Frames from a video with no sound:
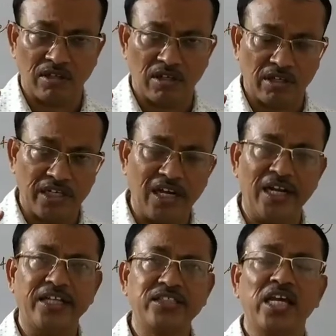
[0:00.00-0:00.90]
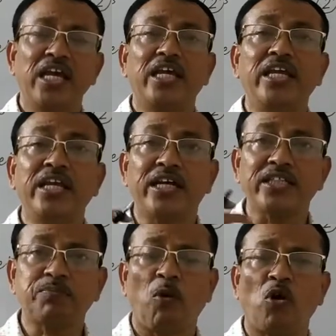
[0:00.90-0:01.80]
released in
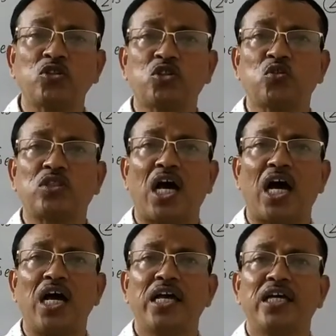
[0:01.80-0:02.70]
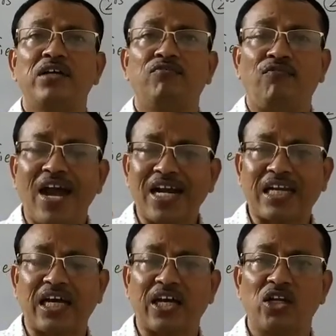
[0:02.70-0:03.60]
response to the
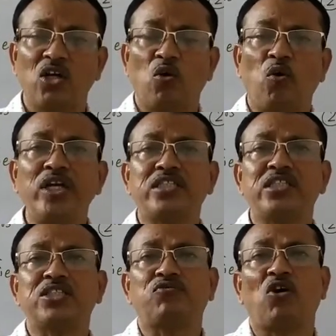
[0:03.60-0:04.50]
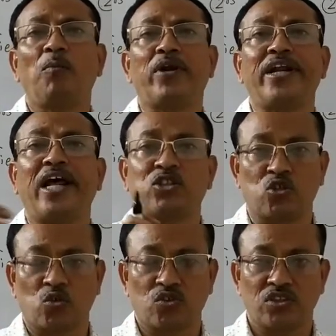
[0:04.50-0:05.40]
factor which is from renal
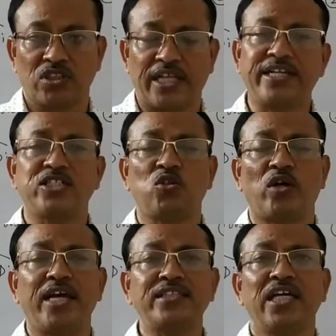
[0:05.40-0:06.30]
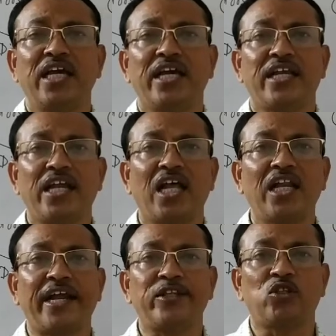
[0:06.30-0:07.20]
source. That is known as renal
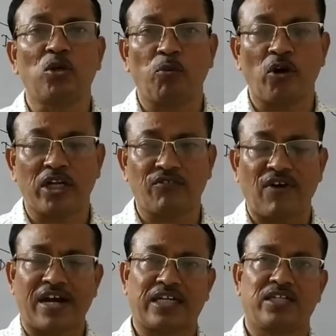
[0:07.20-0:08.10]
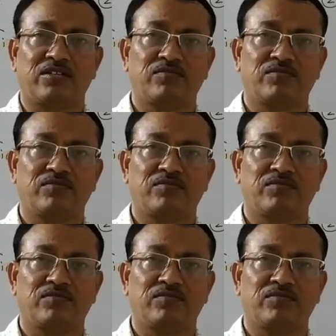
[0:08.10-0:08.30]
erythropoietic factor.